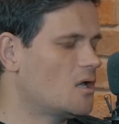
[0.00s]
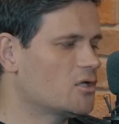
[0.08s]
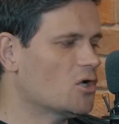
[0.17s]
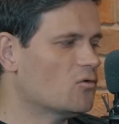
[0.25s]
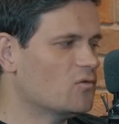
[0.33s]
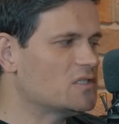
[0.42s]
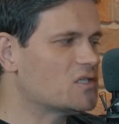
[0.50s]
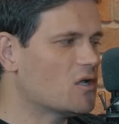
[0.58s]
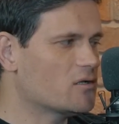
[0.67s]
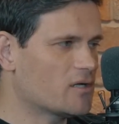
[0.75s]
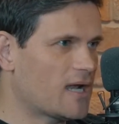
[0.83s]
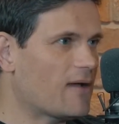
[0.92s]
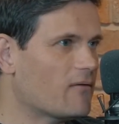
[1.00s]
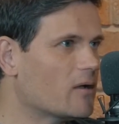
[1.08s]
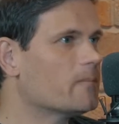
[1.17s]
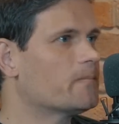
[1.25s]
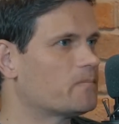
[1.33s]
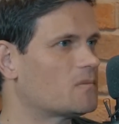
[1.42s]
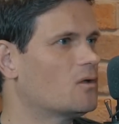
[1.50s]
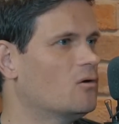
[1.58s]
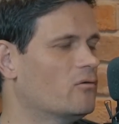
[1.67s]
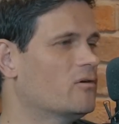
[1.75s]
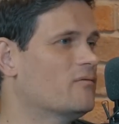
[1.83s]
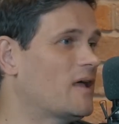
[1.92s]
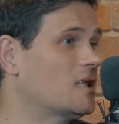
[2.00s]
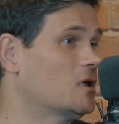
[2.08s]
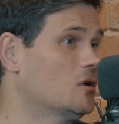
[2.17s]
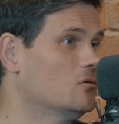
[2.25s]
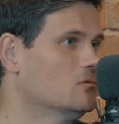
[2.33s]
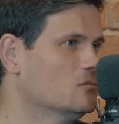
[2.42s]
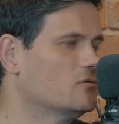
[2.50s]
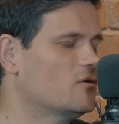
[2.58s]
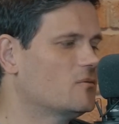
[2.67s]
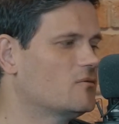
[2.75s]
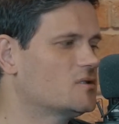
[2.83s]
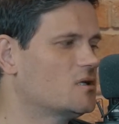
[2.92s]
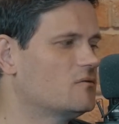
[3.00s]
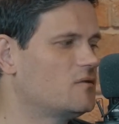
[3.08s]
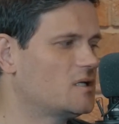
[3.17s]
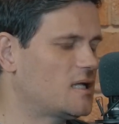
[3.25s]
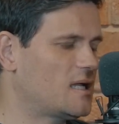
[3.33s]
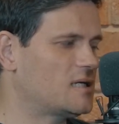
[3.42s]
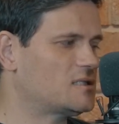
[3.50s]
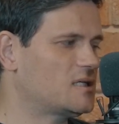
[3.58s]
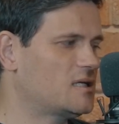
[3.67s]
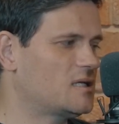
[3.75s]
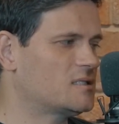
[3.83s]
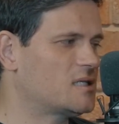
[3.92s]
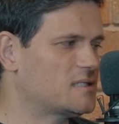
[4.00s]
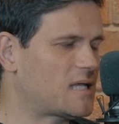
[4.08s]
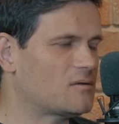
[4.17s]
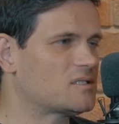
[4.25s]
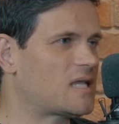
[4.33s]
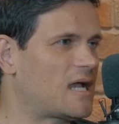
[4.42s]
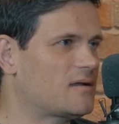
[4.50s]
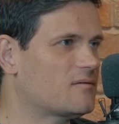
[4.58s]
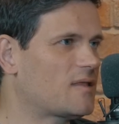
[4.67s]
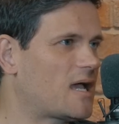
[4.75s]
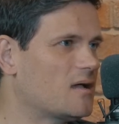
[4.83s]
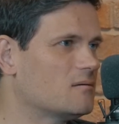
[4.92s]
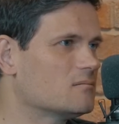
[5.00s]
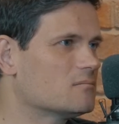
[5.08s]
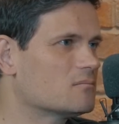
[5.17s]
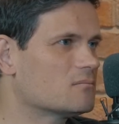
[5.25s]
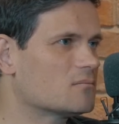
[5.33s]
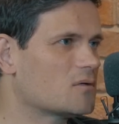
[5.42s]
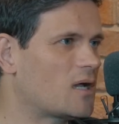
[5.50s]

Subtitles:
You don't return an error or a value from a return thing. It sits outside of that. Yeah.